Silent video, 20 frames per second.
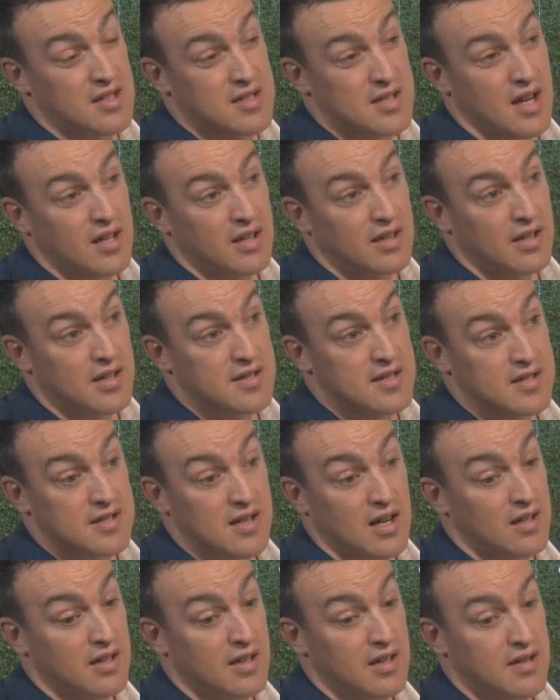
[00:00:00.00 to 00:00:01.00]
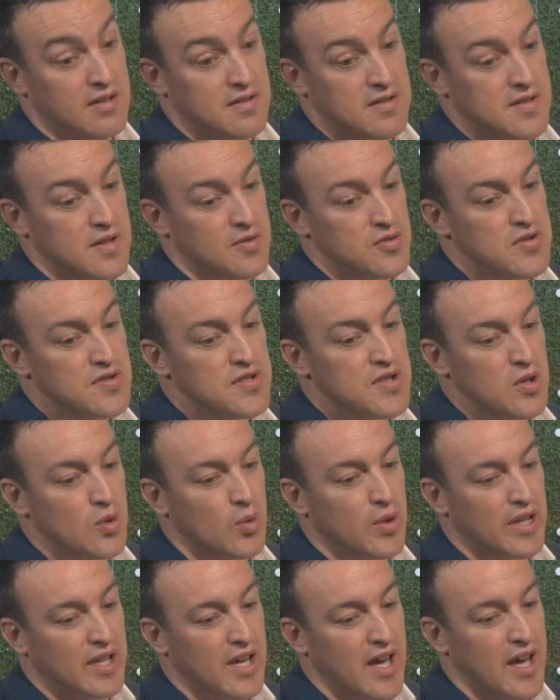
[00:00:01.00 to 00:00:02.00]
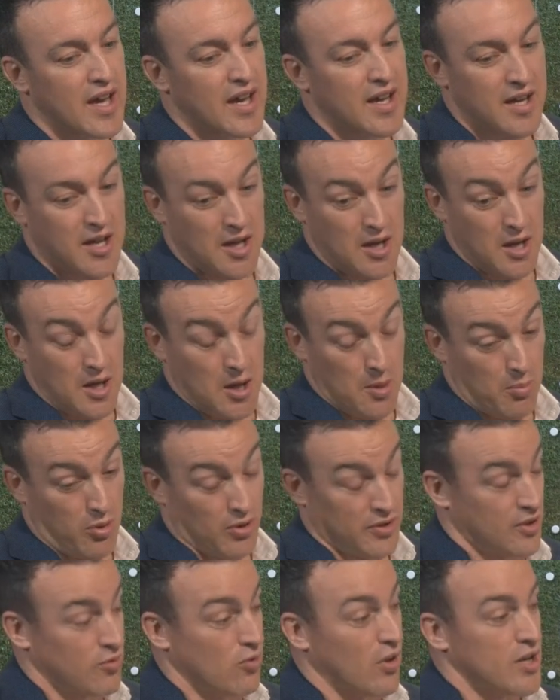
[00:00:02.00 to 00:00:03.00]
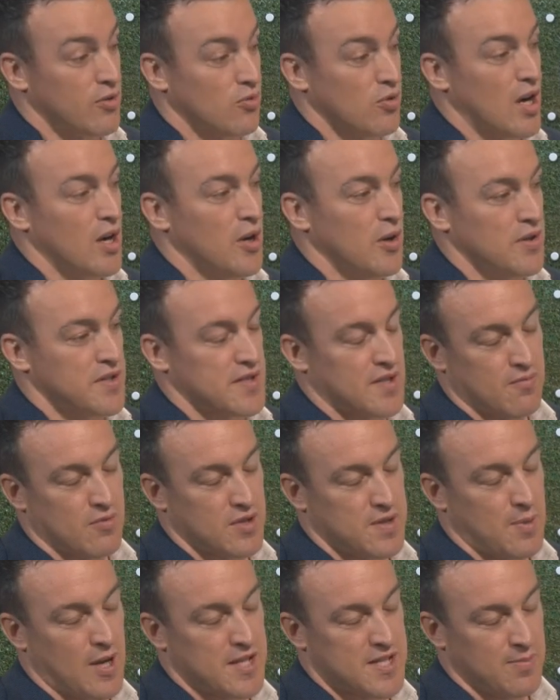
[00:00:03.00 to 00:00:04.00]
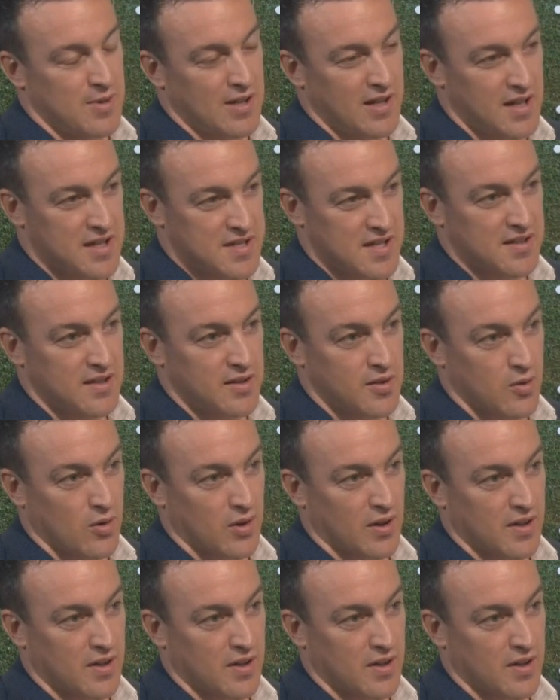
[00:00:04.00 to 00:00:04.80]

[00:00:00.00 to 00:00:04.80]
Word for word: exactly. That's exactly it. So just doing uh, putting the right roles and responsibilities into the